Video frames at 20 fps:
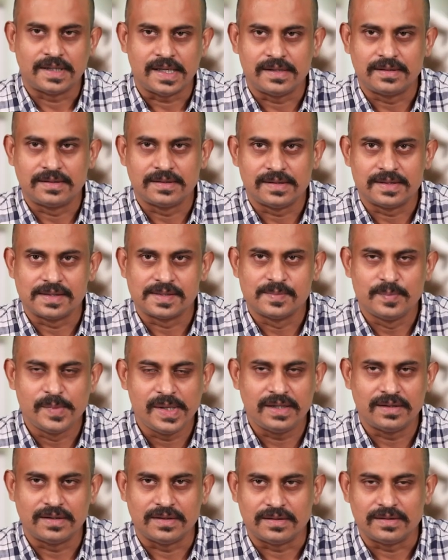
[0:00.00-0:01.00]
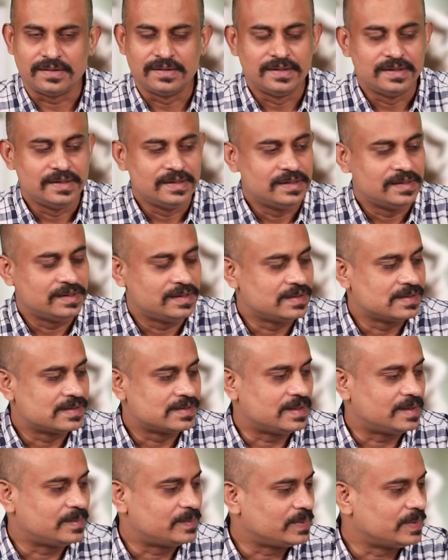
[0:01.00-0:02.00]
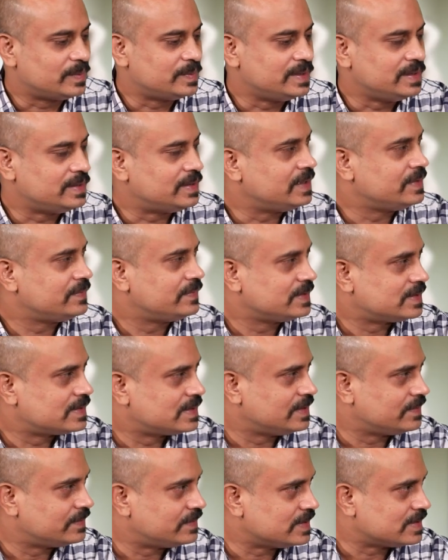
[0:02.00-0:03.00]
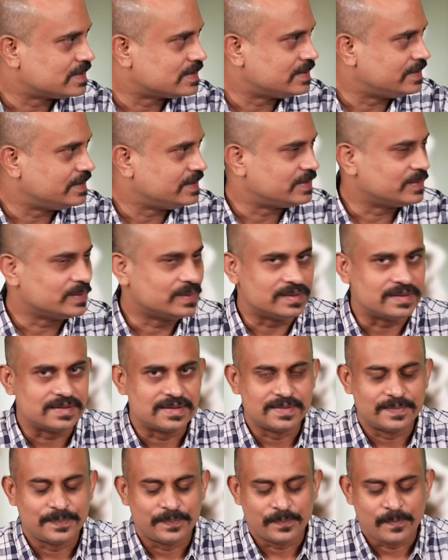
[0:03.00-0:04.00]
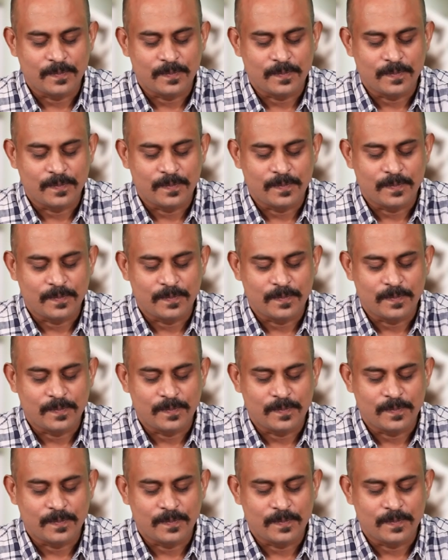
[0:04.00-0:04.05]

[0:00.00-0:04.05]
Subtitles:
writer is making is that probably life itself is ridiculous.